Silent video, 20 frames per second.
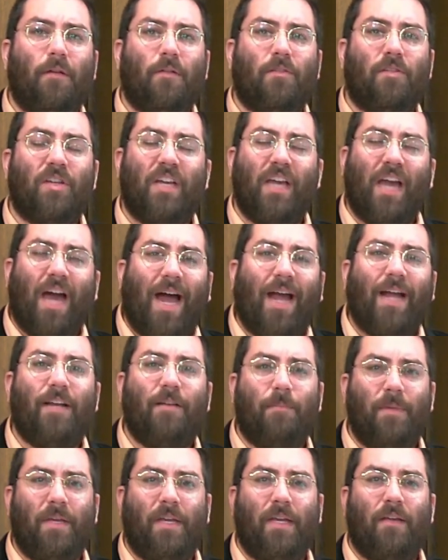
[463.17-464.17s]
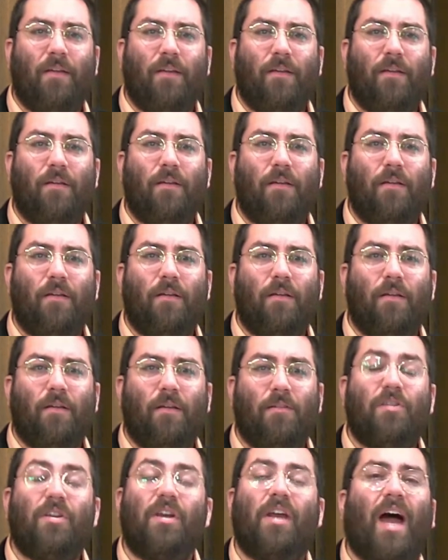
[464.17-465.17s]
to guide me,
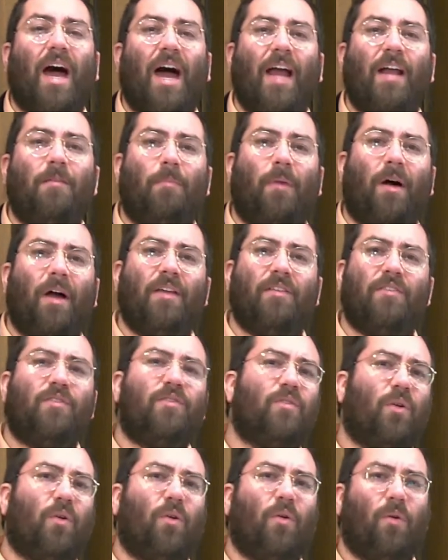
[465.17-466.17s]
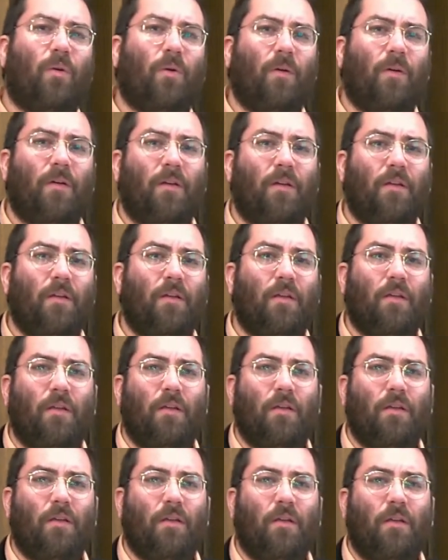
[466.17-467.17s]
to guide my soul
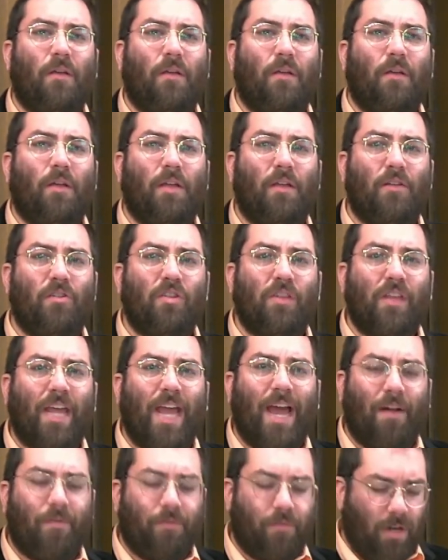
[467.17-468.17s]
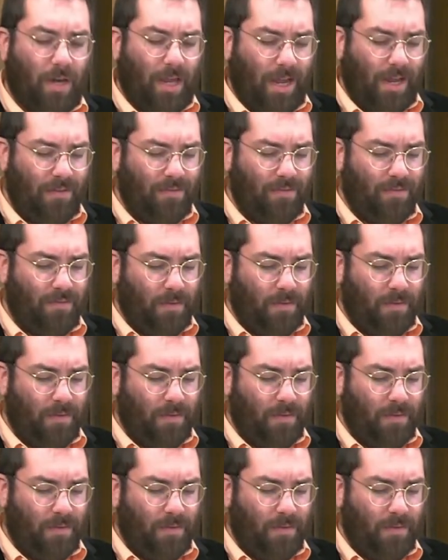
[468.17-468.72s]
into the afterlife.